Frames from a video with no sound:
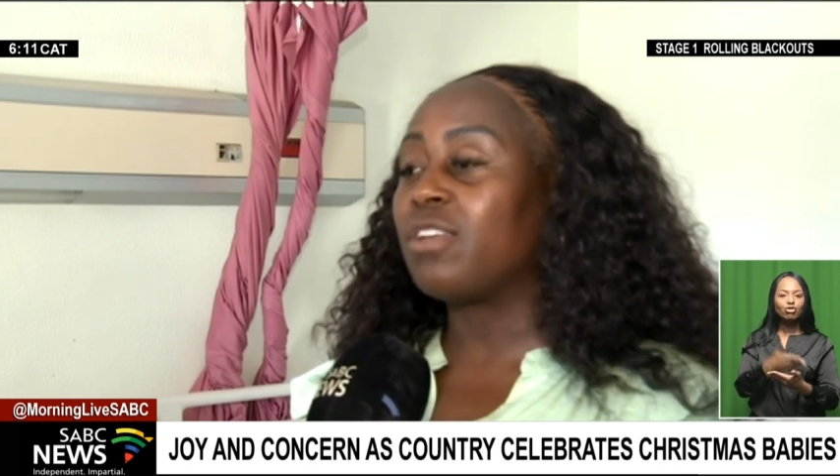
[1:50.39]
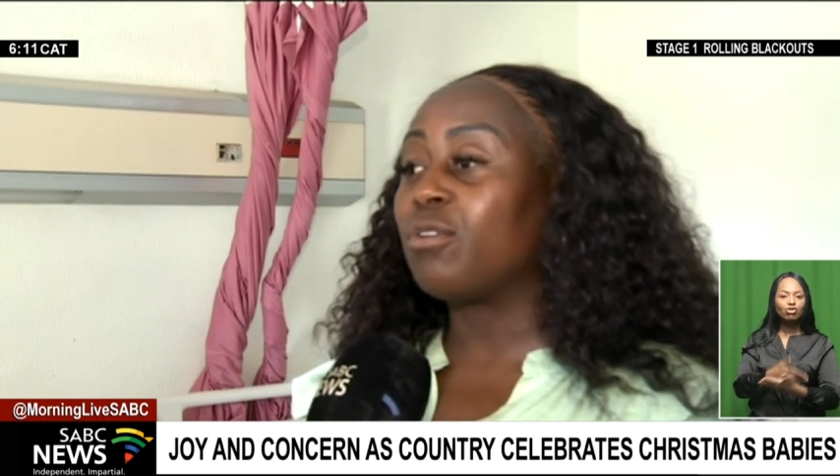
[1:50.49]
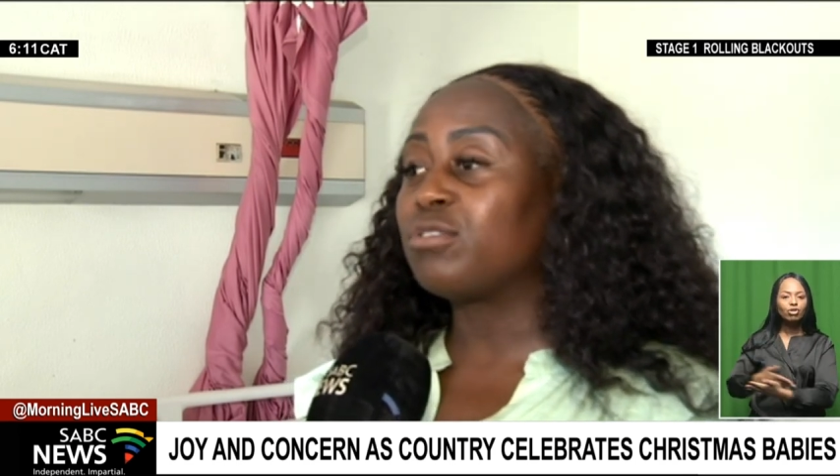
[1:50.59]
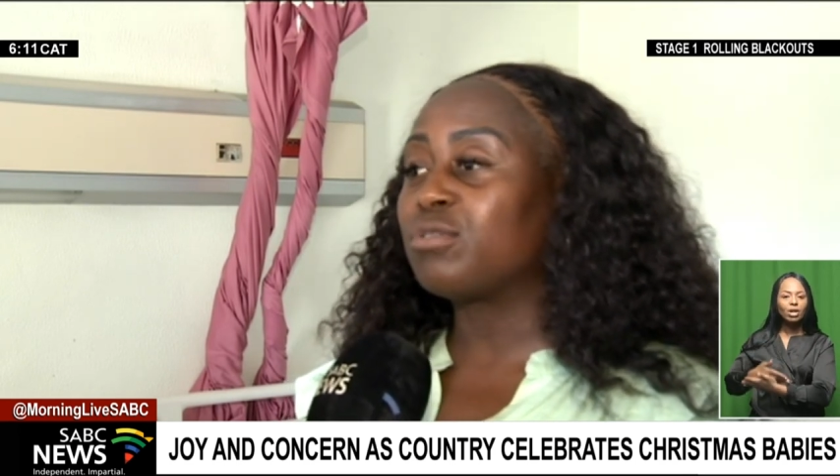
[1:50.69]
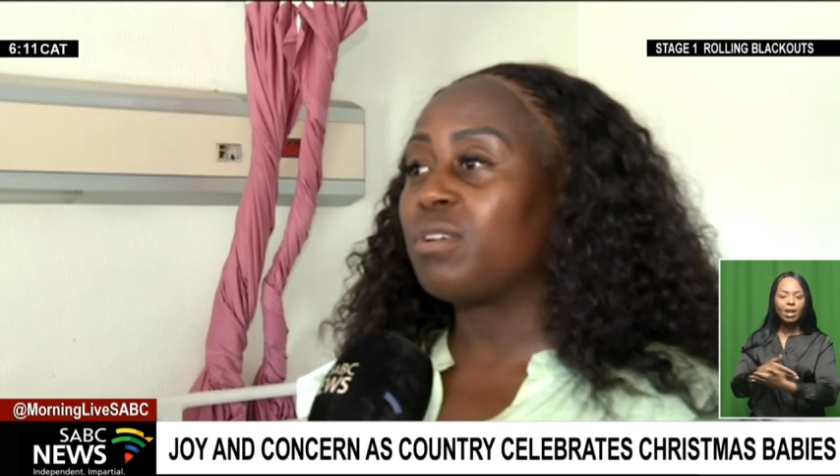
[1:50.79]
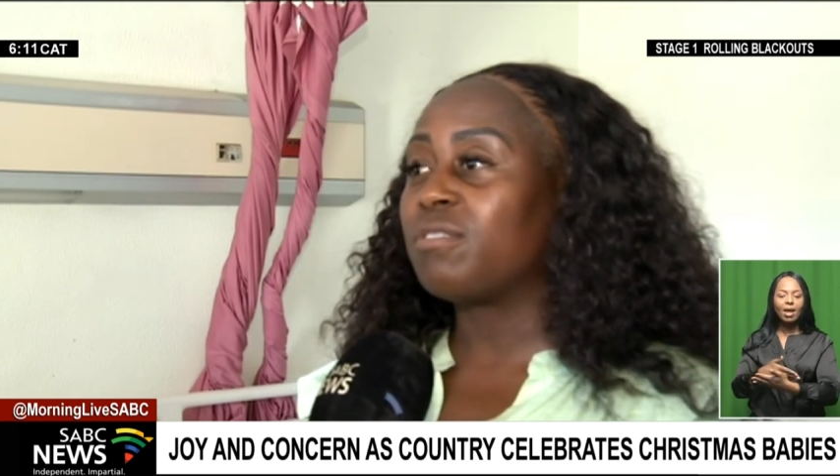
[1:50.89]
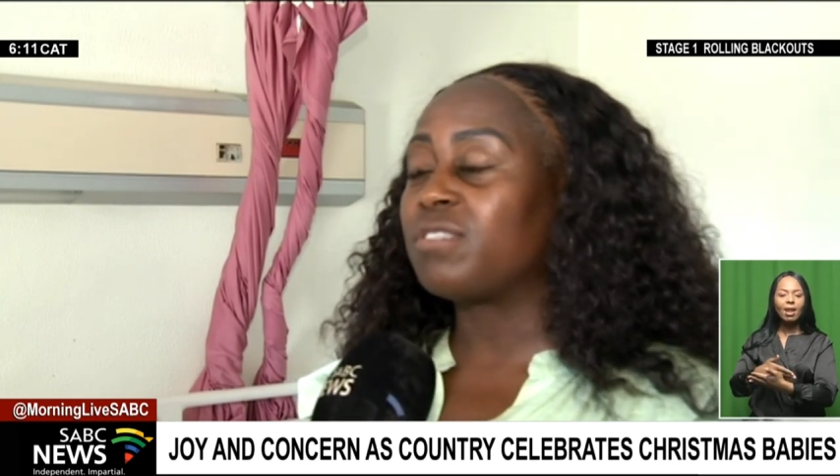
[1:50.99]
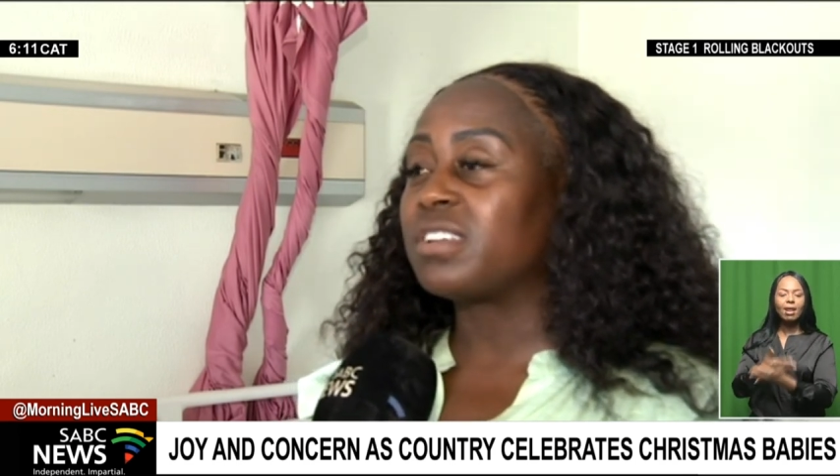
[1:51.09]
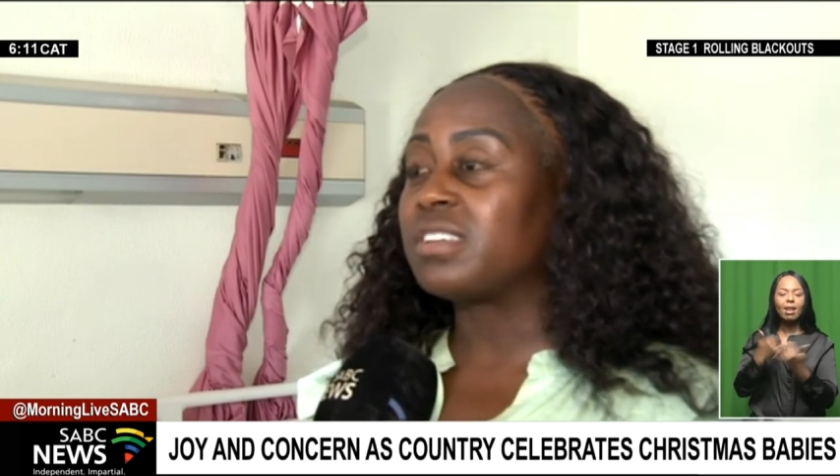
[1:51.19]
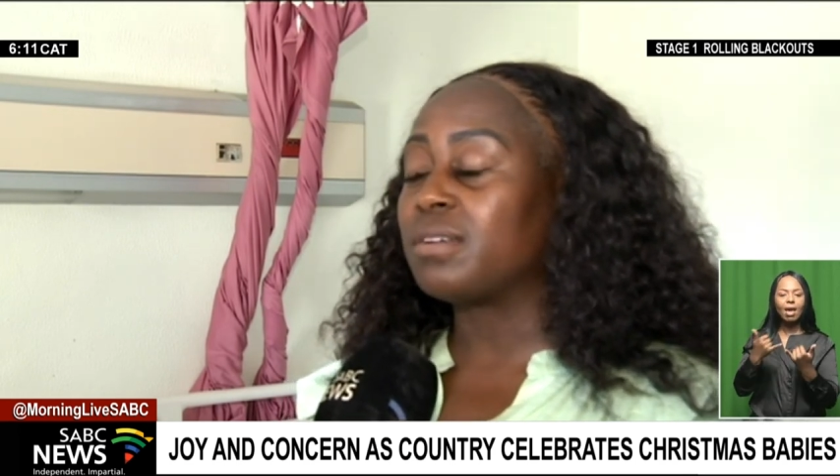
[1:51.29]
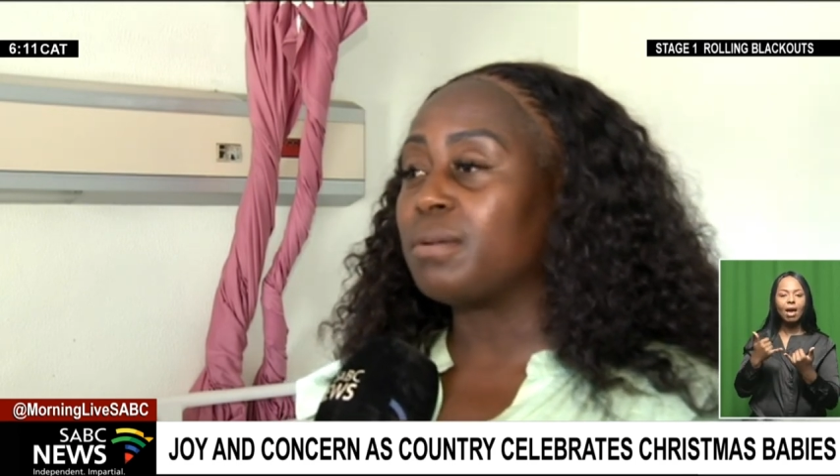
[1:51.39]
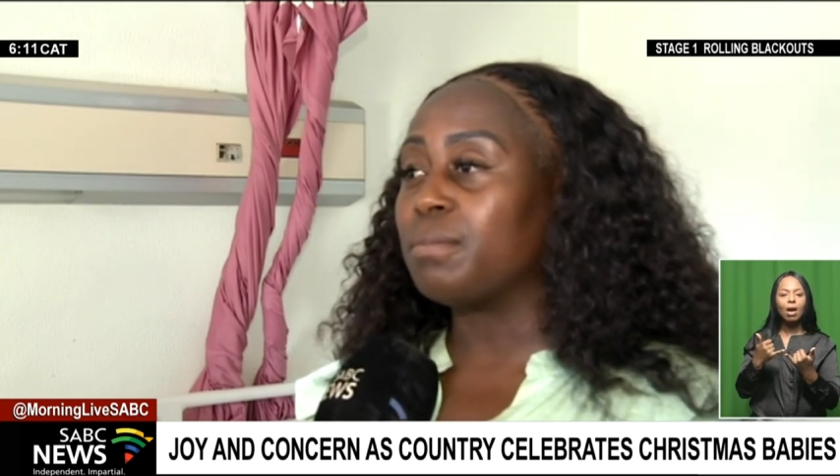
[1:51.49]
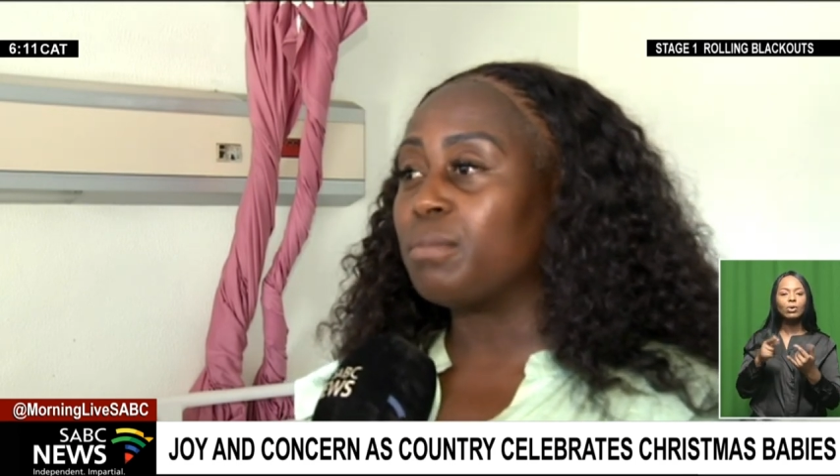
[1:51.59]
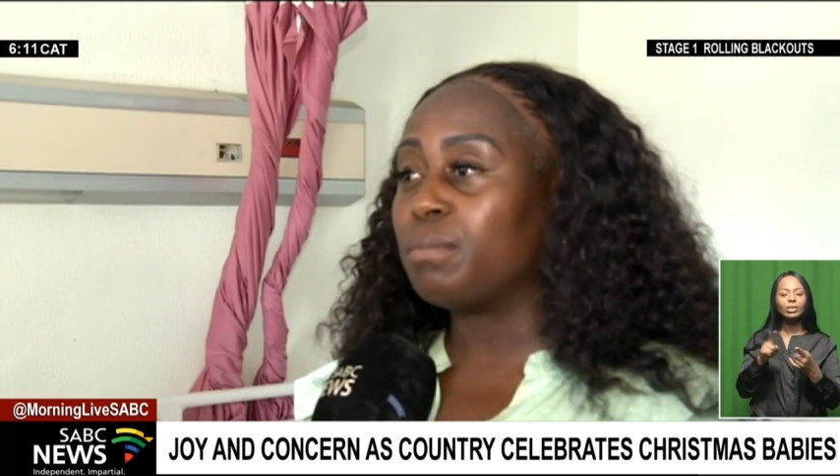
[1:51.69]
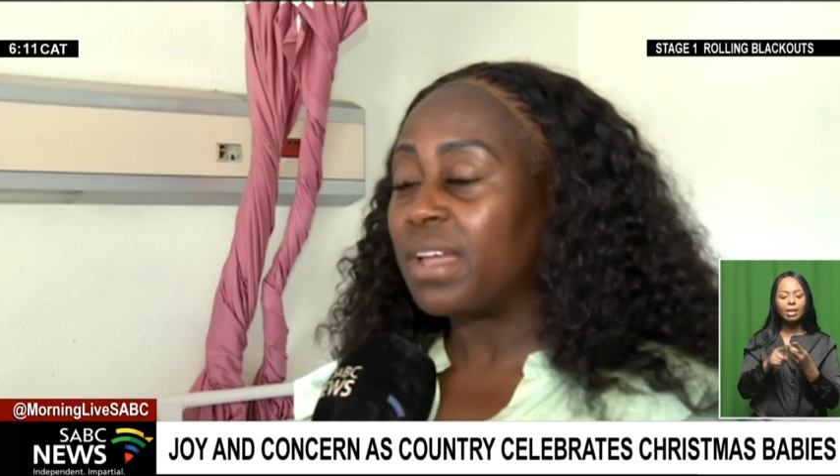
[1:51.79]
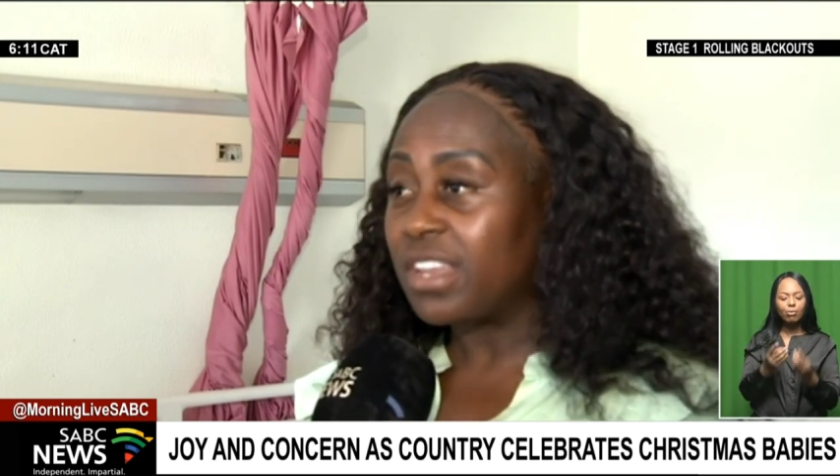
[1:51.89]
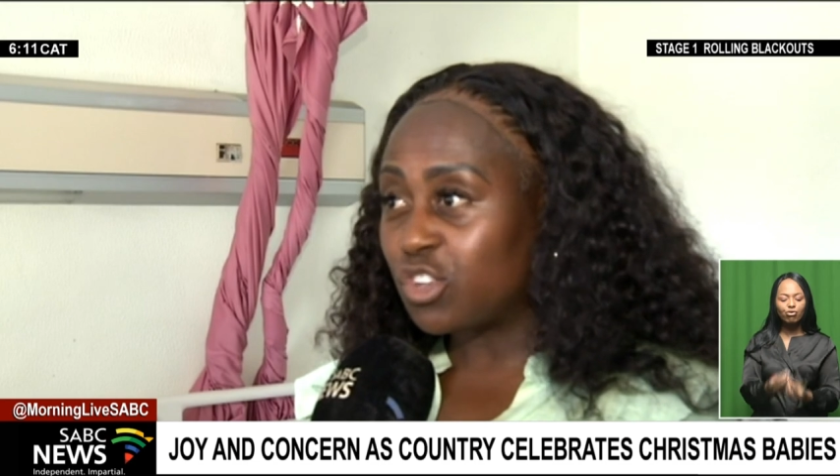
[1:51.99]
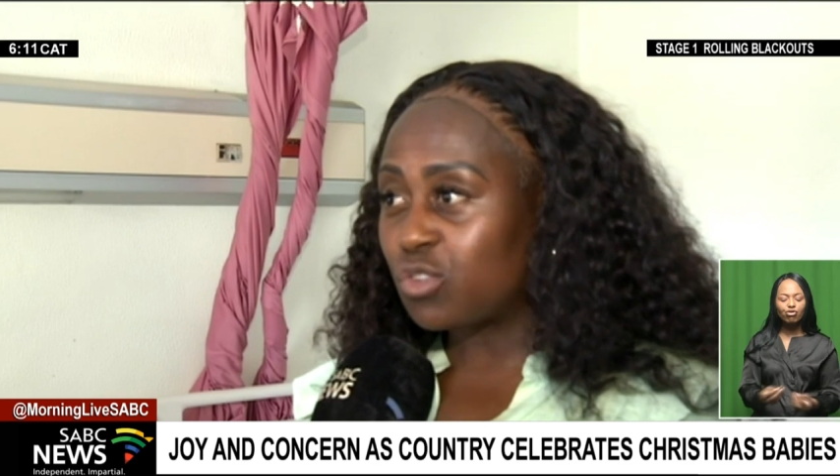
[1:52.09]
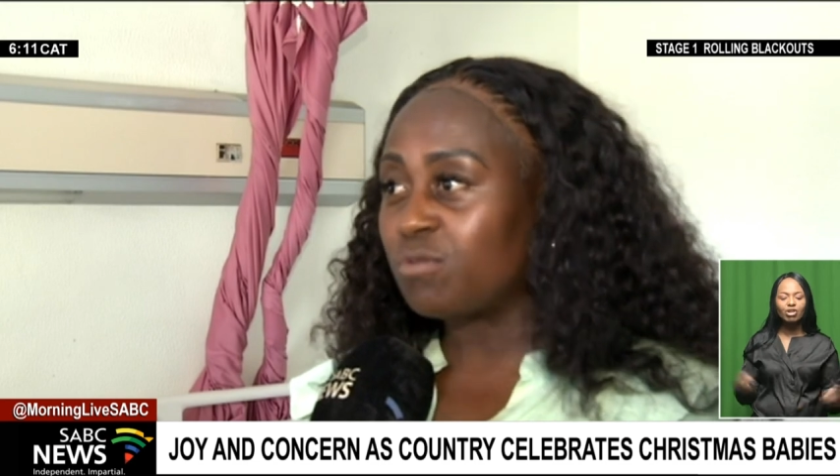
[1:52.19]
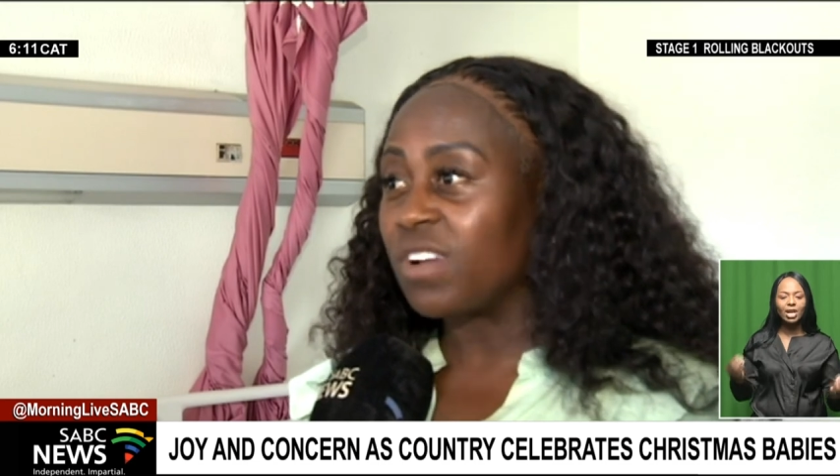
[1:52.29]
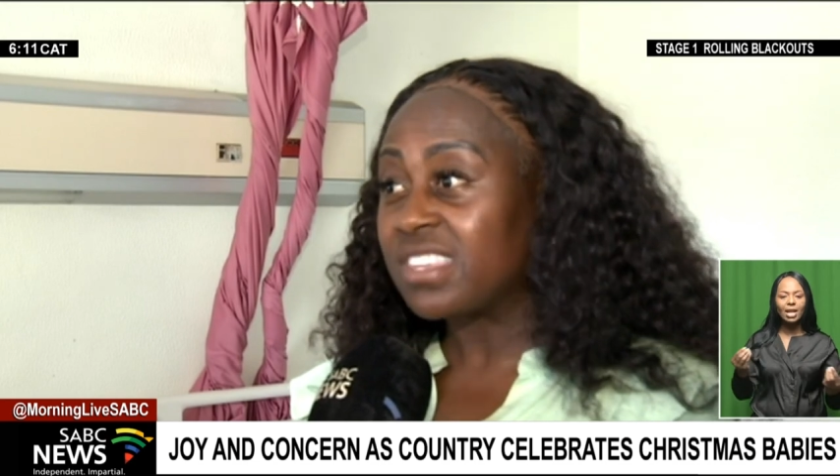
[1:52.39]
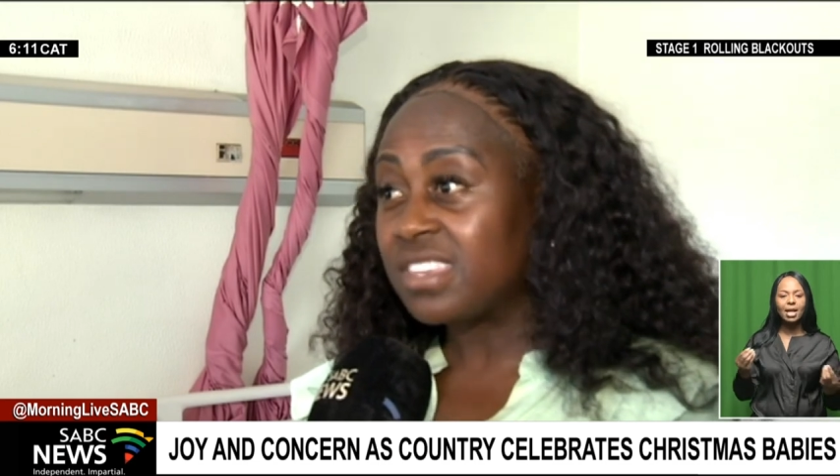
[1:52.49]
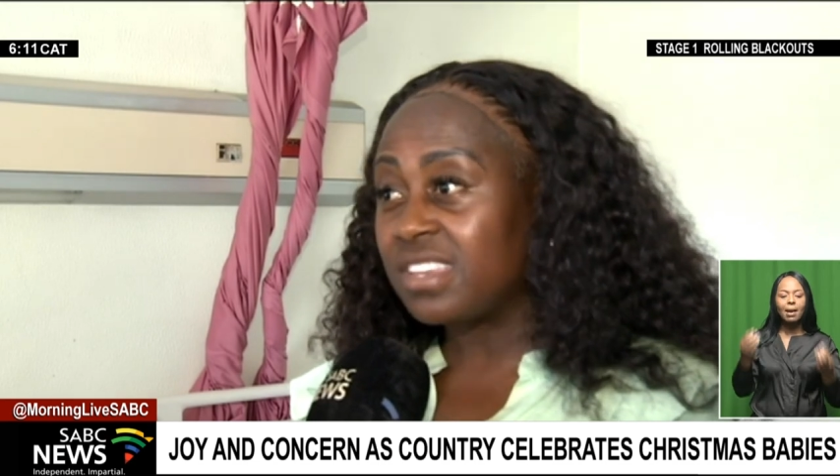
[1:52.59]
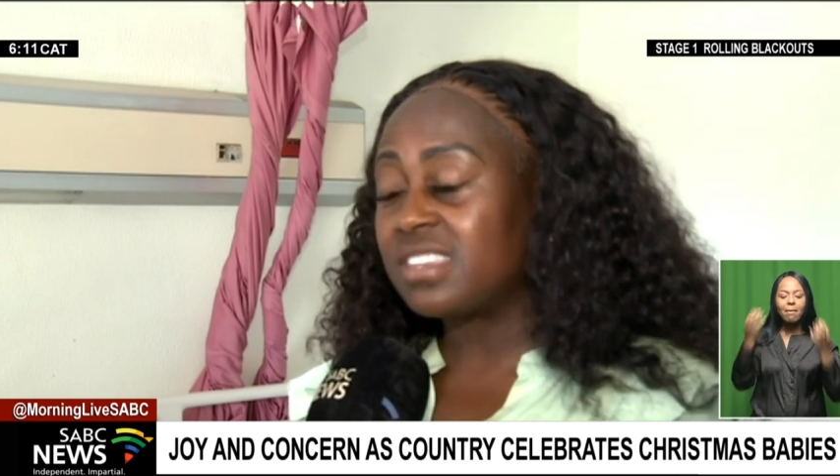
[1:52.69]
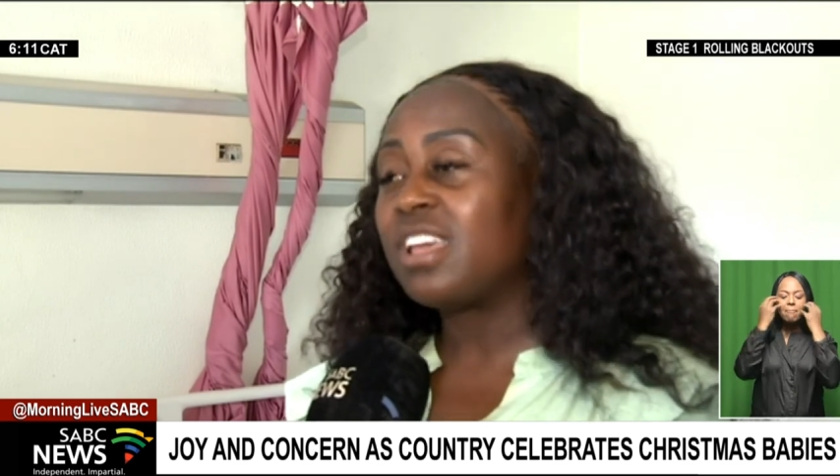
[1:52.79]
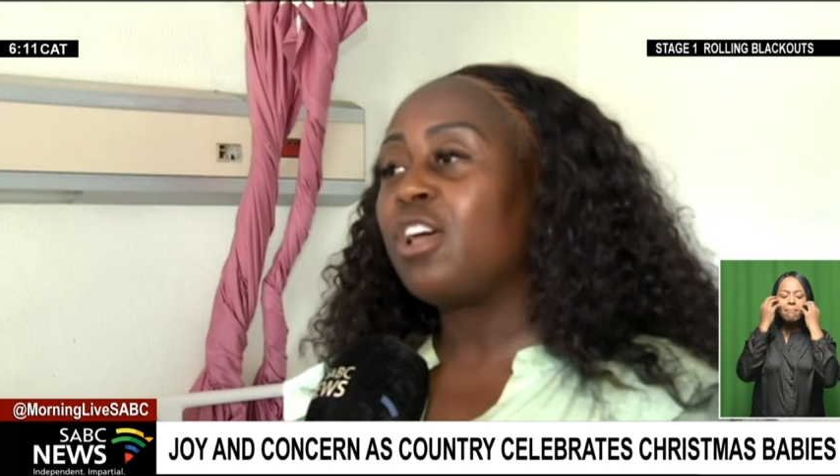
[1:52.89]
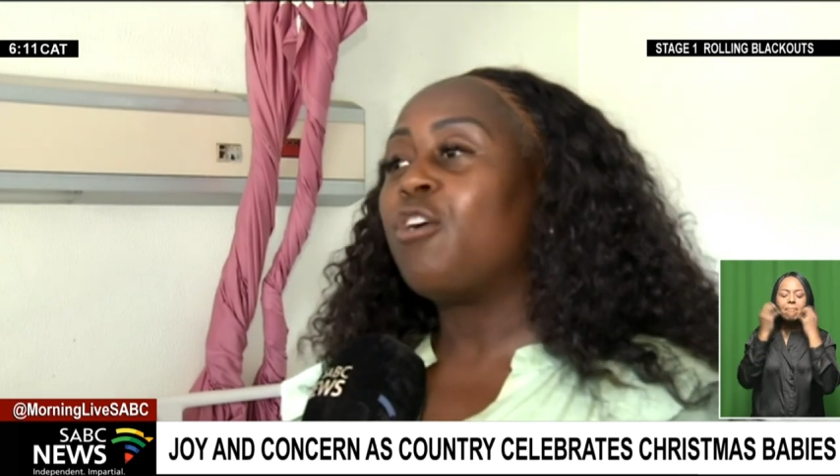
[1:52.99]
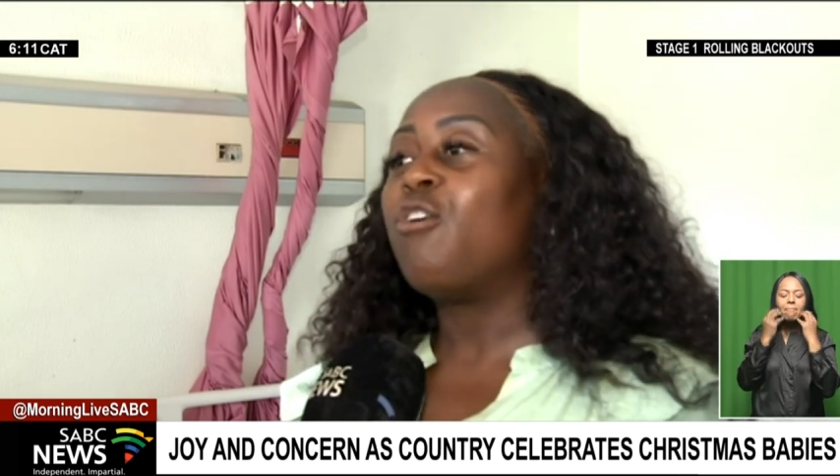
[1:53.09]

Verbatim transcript: and also we have managed to vaccinate